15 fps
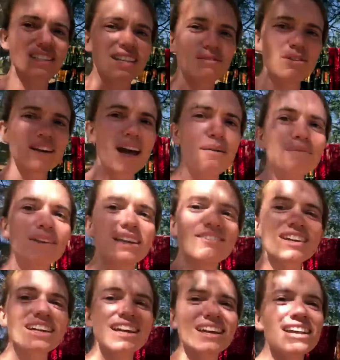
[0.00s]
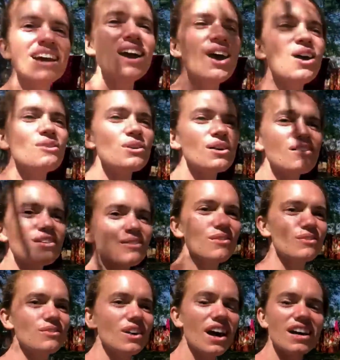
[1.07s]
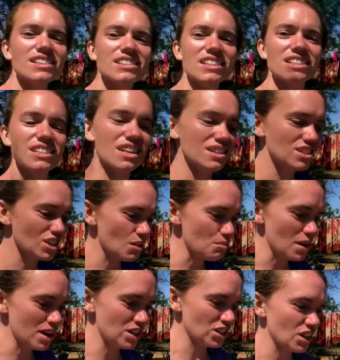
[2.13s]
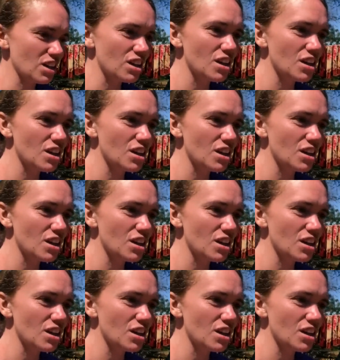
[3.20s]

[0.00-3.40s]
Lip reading: the one I'm living in, God's just done so much